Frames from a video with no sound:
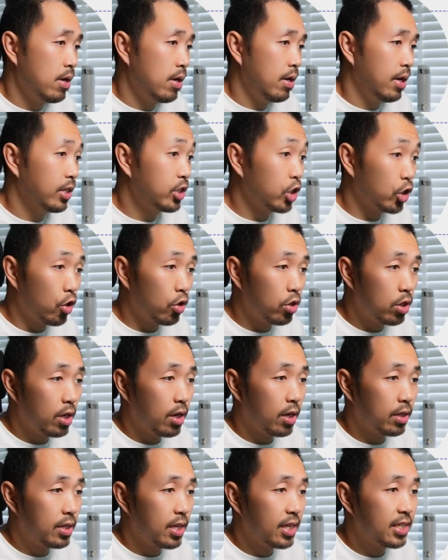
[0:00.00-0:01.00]
It's a good thing
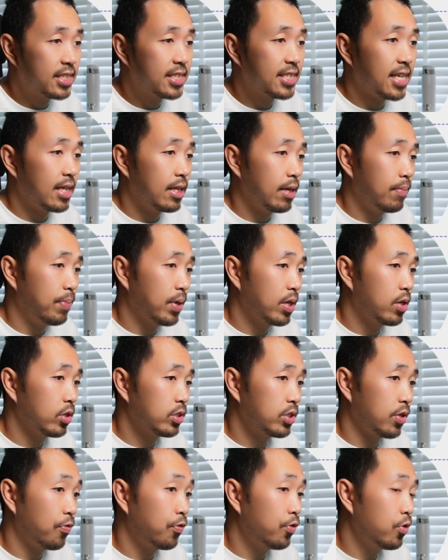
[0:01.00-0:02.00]
I did sell it
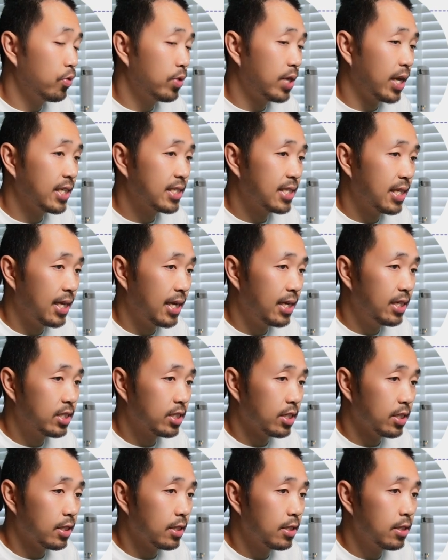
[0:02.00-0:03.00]
because a few days
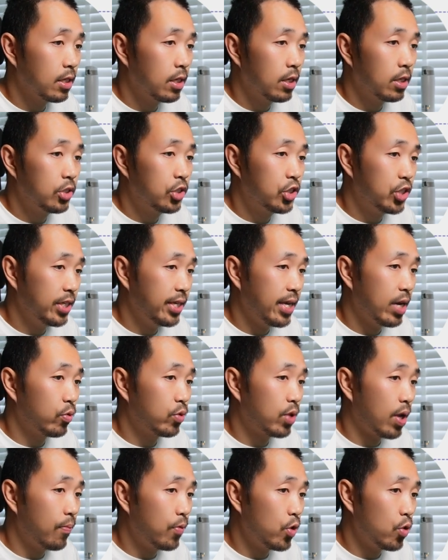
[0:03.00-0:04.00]
later,
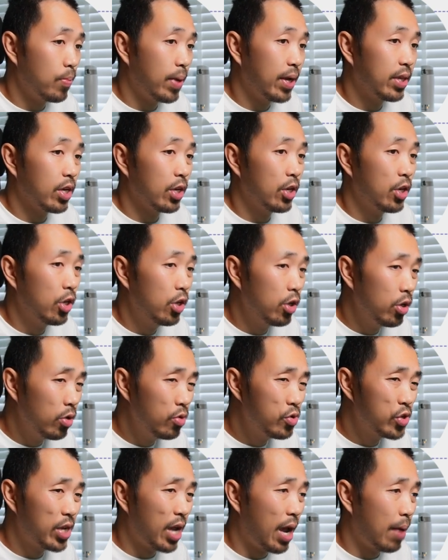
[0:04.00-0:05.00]
GLW made a
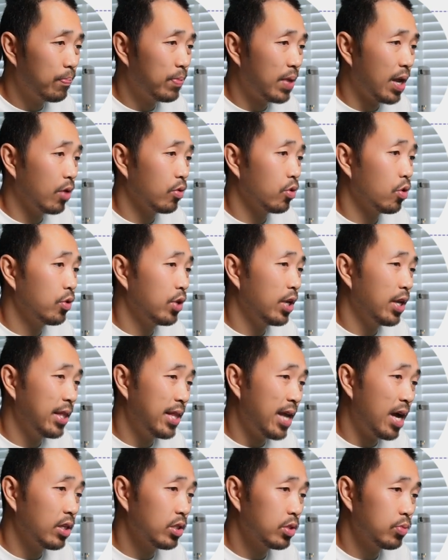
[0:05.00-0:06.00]
huge gap down on the
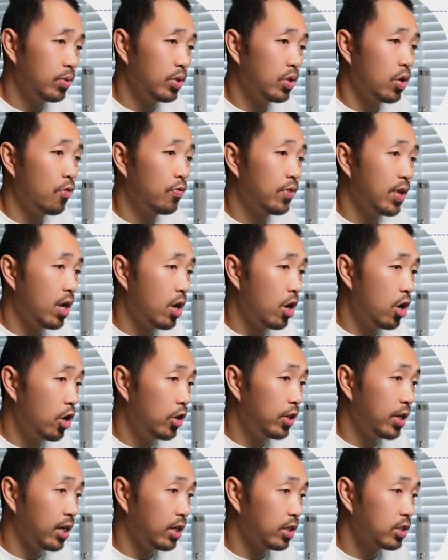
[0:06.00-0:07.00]
announcement of their
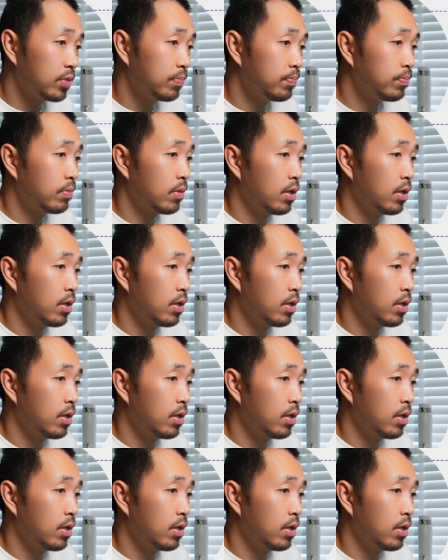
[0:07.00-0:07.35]
earnings.